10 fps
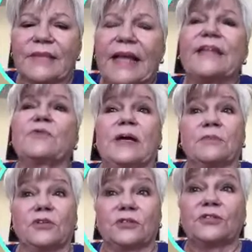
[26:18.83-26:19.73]
anyway, I'm
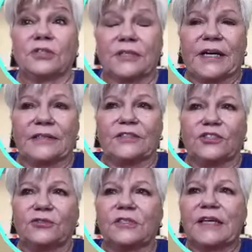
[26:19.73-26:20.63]
going to look now
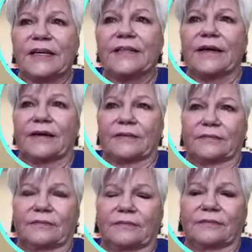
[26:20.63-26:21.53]
that you say that.
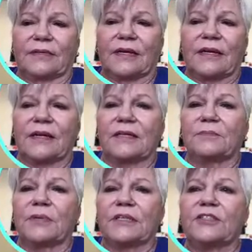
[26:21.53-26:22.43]

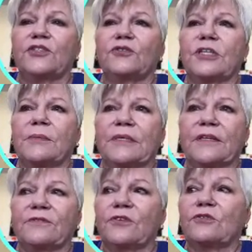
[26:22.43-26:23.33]
But you tell me
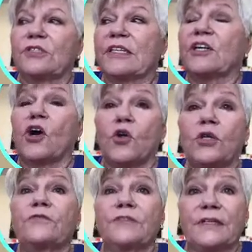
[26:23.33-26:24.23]
if you see
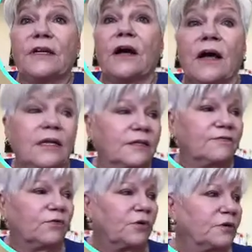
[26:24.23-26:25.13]
Cola Vita
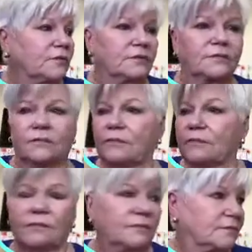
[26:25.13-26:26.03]
olive oil
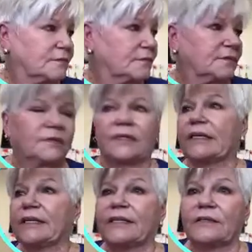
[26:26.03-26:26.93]

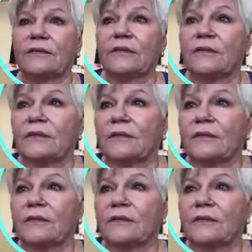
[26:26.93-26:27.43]
in.